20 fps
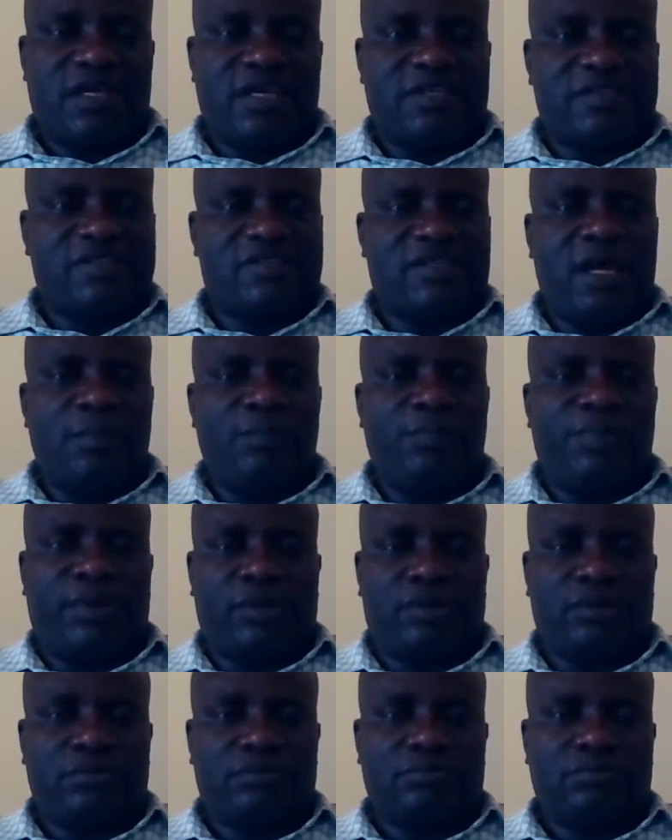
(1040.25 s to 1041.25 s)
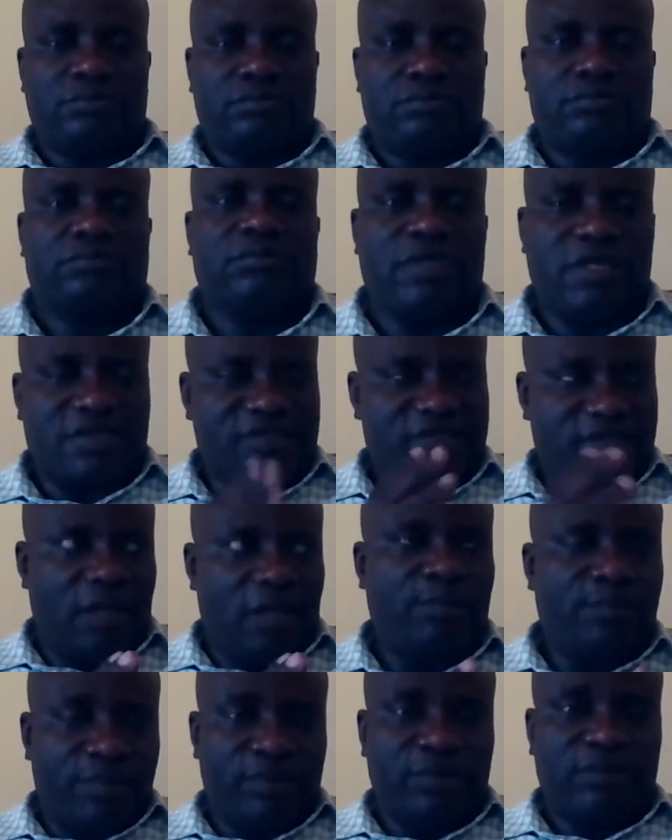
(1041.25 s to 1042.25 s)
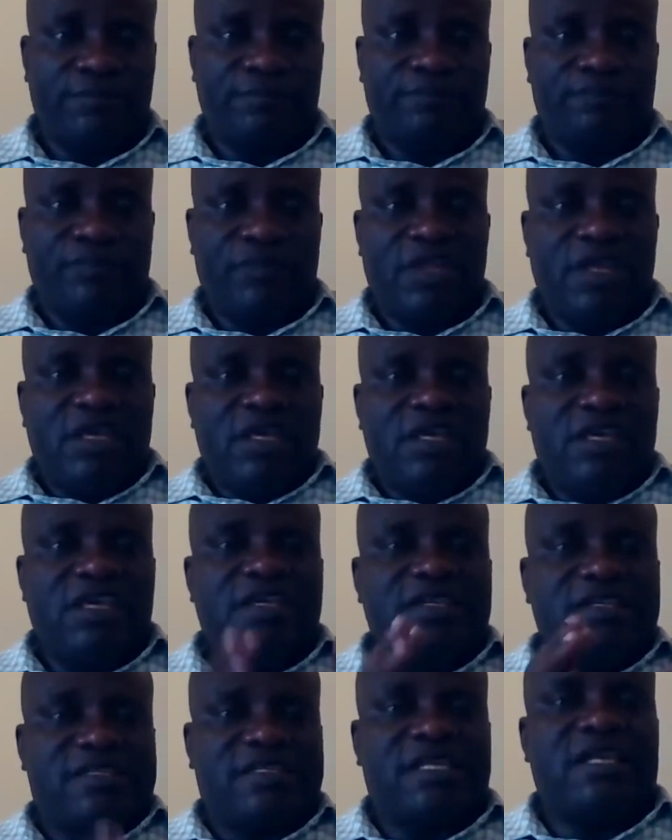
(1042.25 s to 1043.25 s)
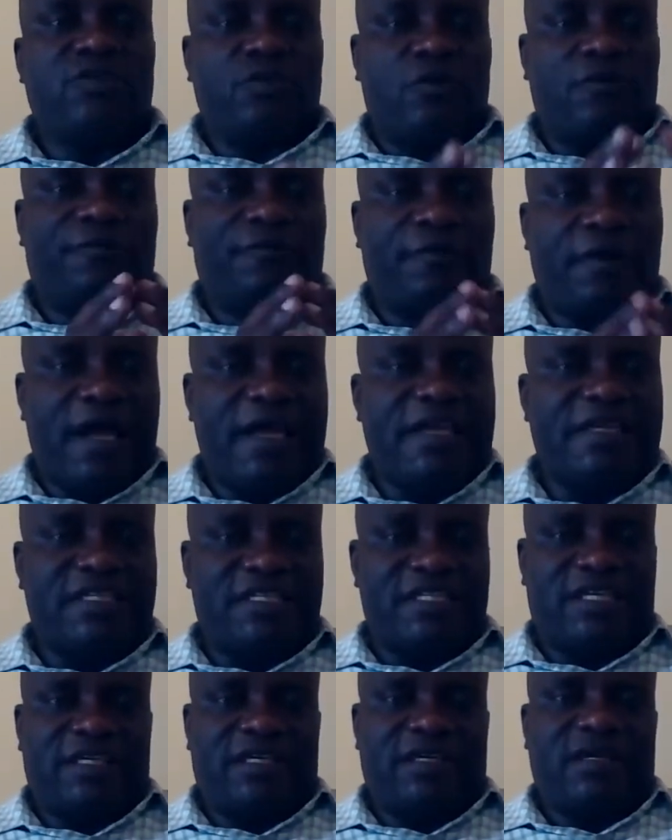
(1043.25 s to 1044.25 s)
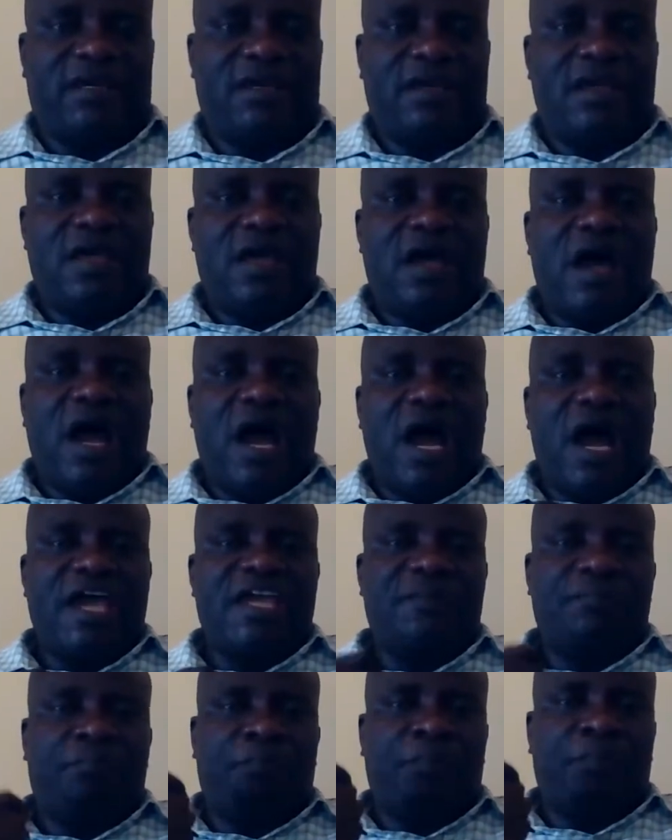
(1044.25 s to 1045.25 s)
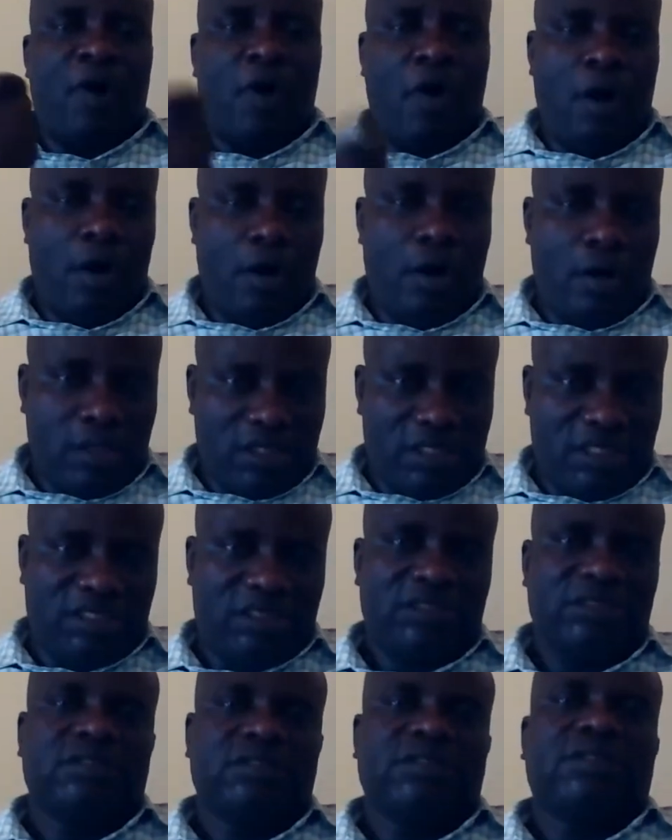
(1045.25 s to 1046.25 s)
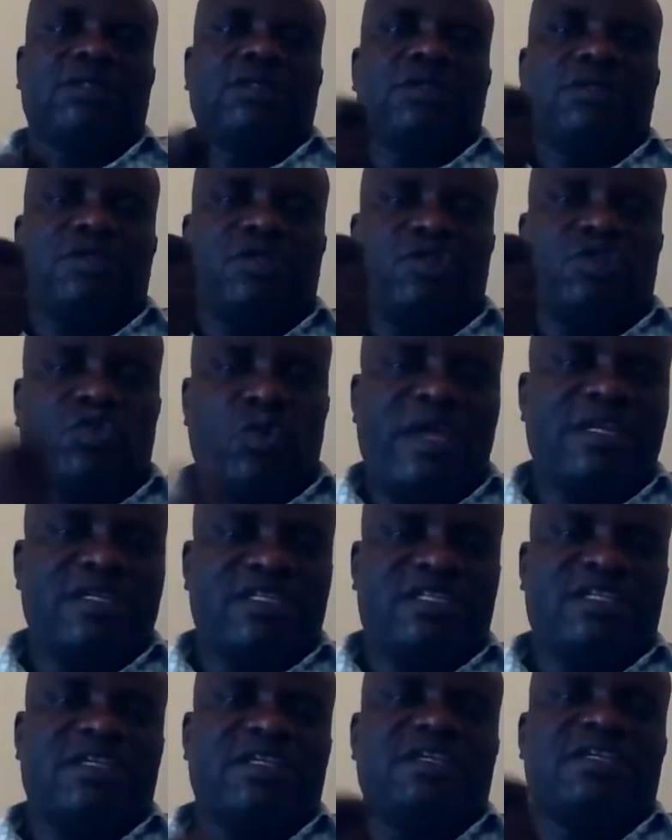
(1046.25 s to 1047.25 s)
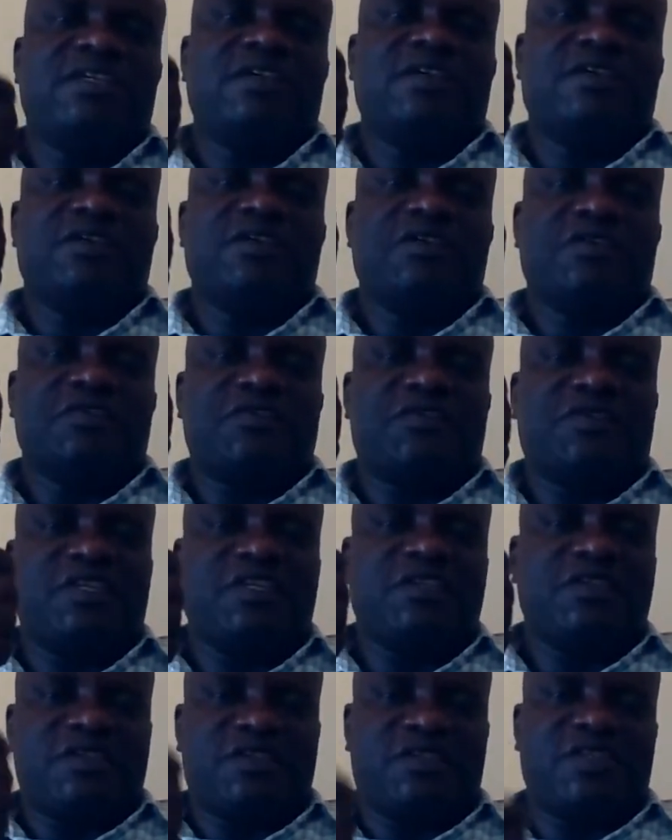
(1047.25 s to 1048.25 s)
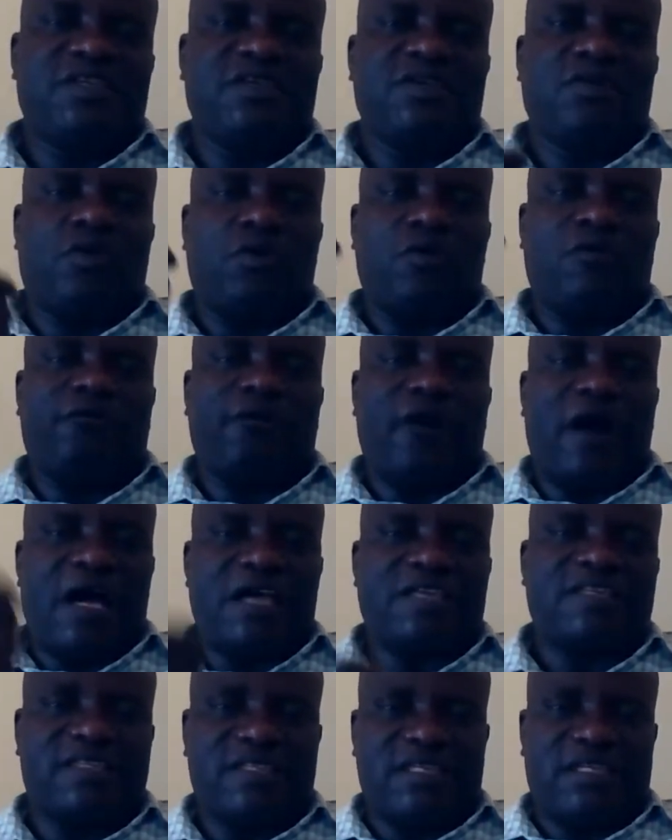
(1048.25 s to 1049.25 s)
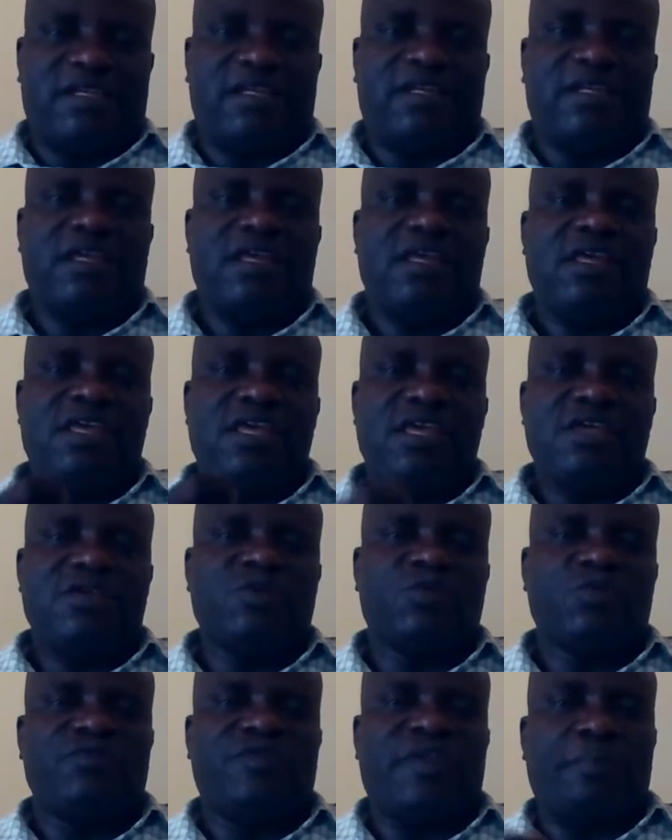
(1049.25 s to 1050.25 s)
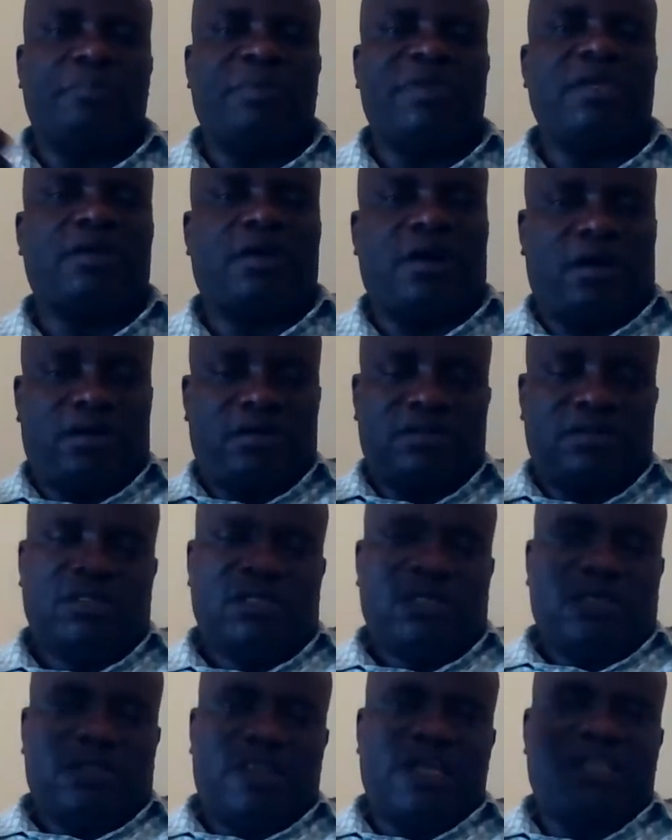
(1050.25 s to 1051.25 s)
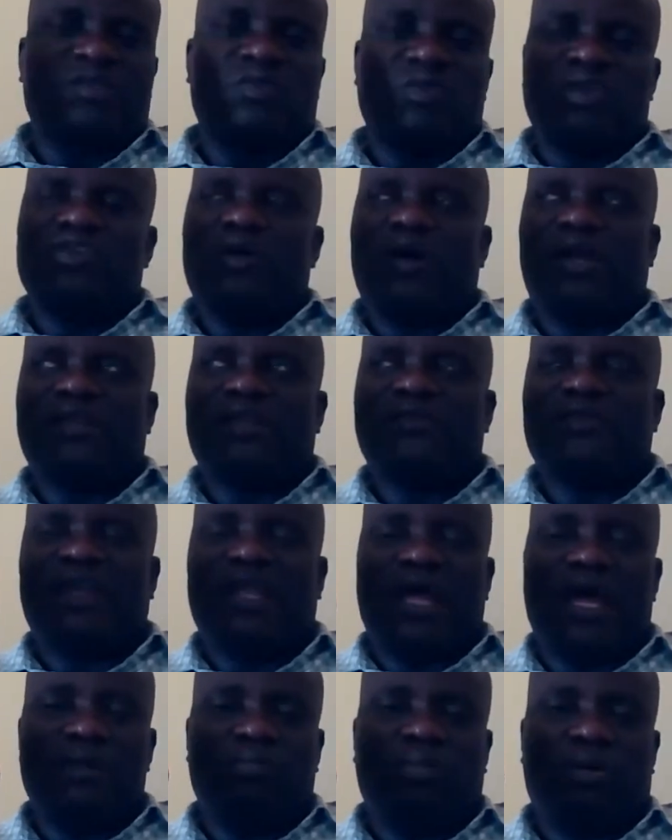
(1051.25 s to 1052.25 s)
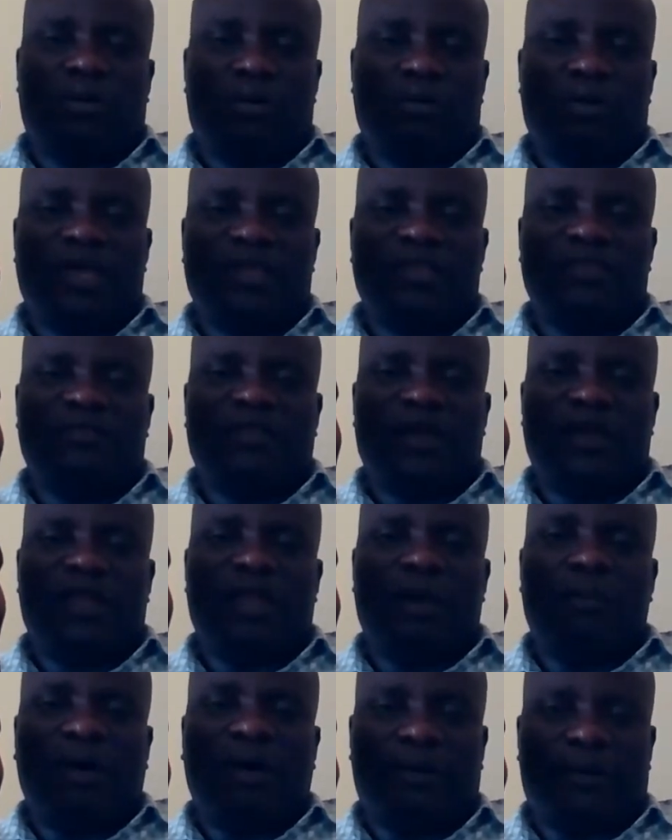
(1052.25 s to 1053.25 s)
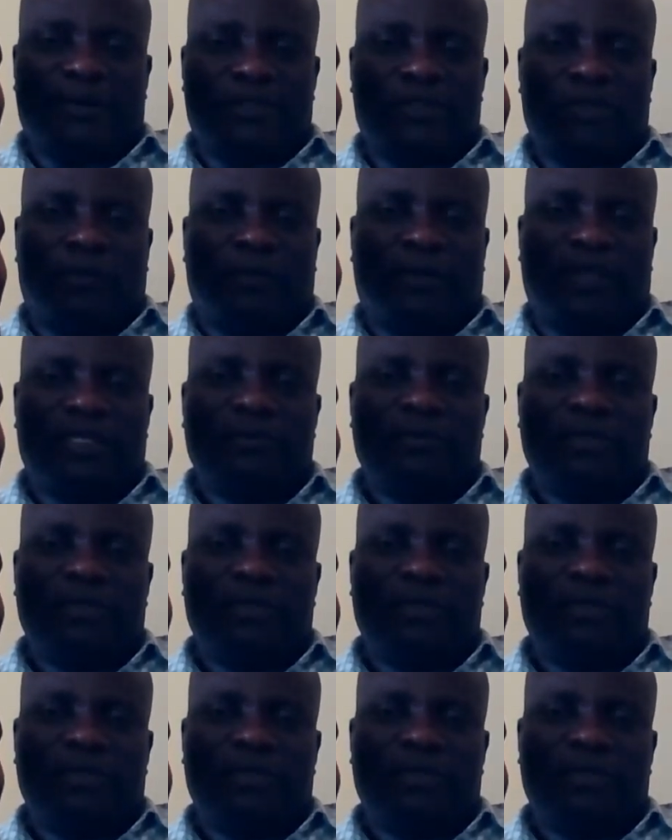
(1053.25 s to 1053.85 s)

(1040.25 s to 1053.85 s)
Example, instead of writing, I poured 20 cc of acid into the beaker. That's when you are in the library, in the laboratory.